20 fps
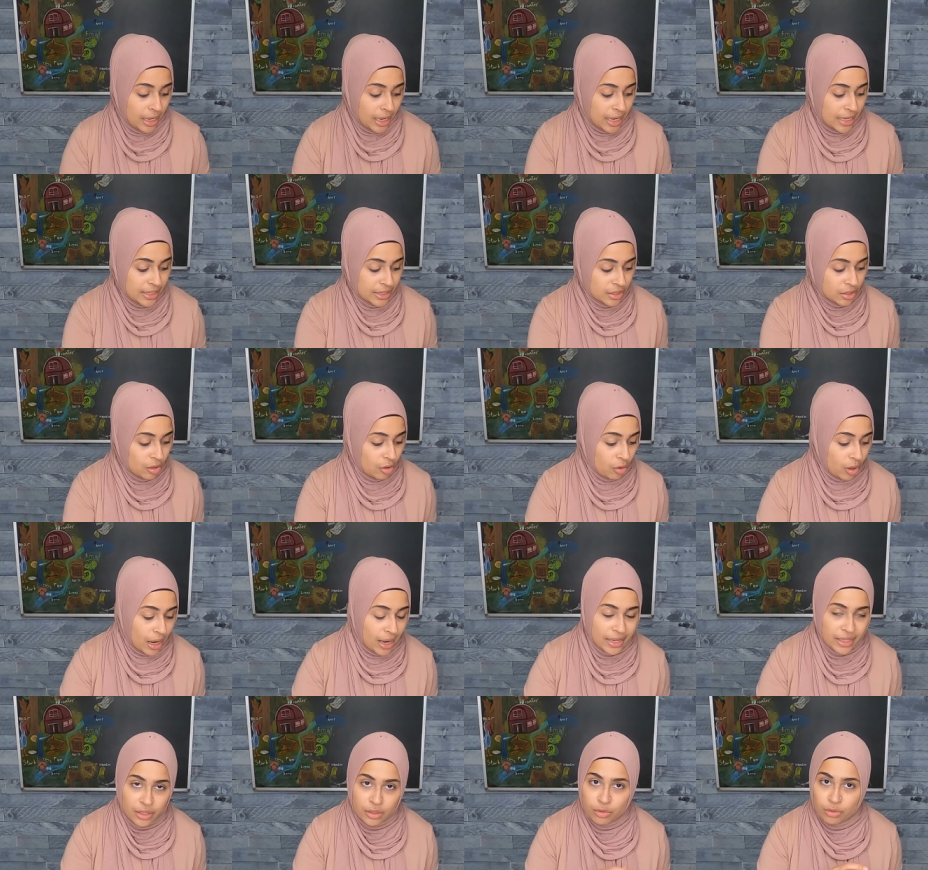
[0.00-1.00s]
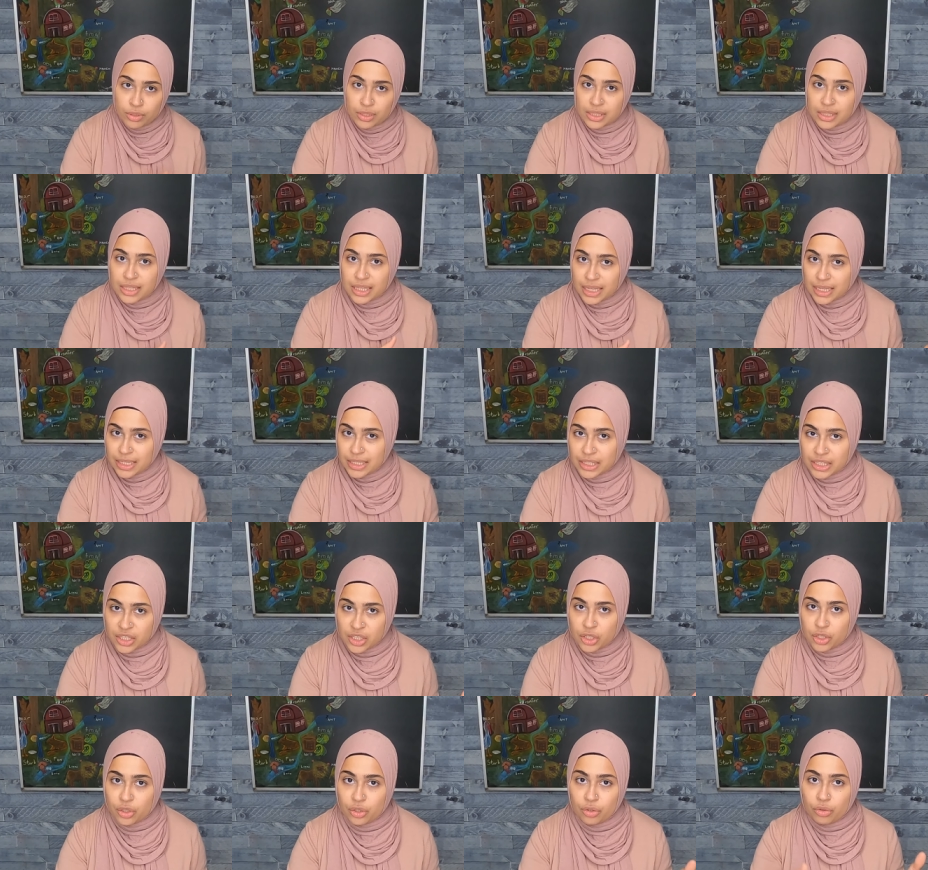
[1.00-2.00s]
And so I use these
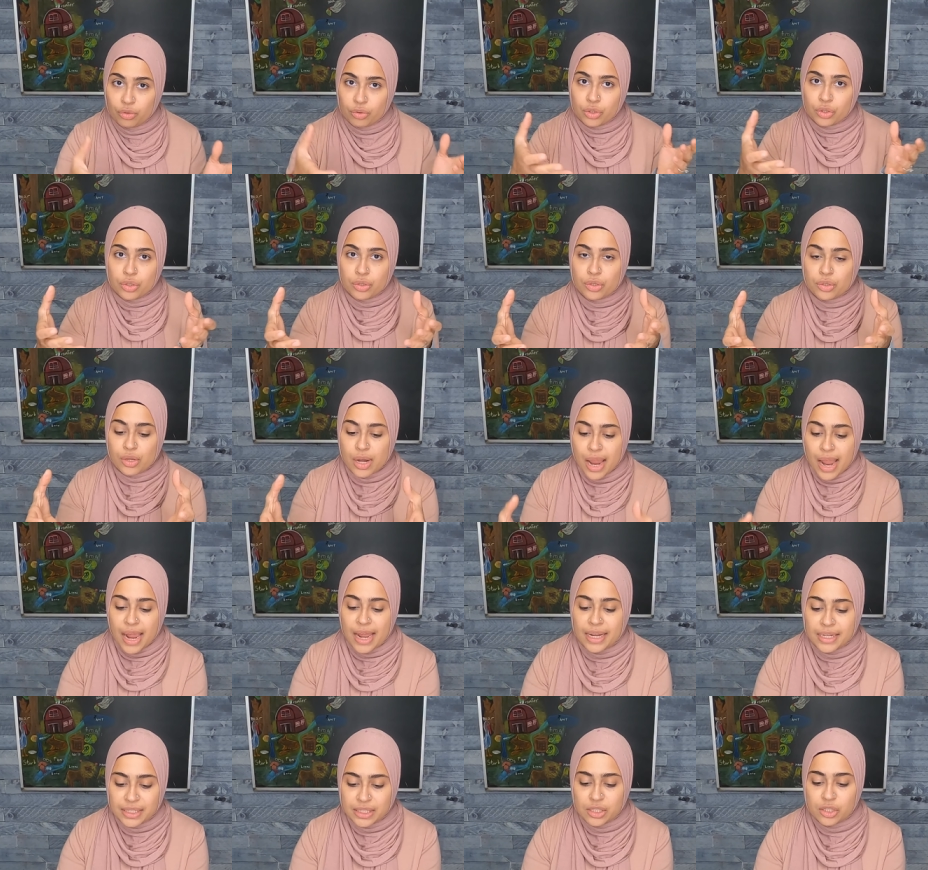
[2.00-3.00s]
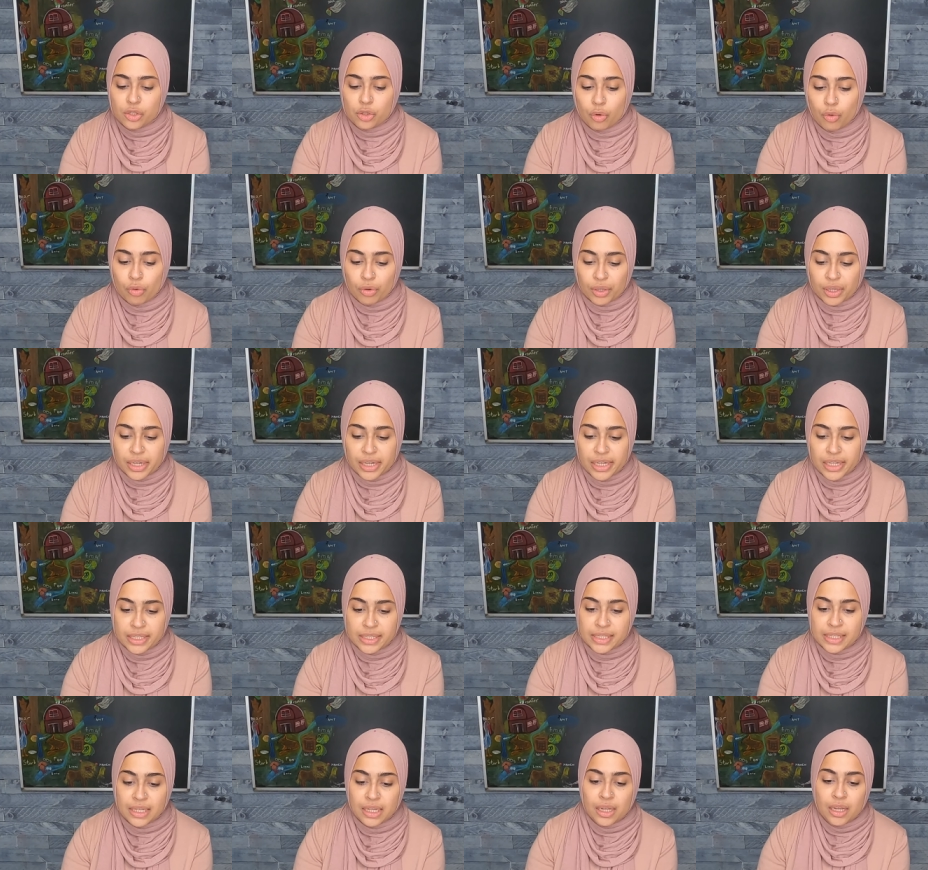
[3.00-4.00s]
two as
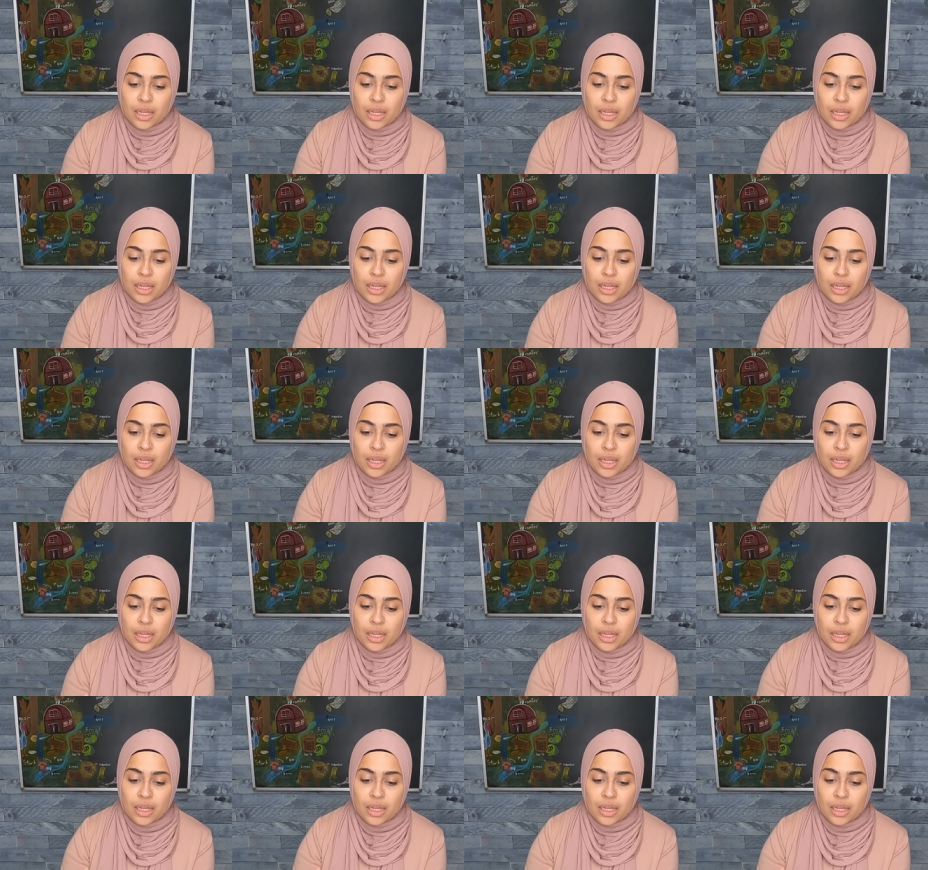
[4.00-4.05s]
stories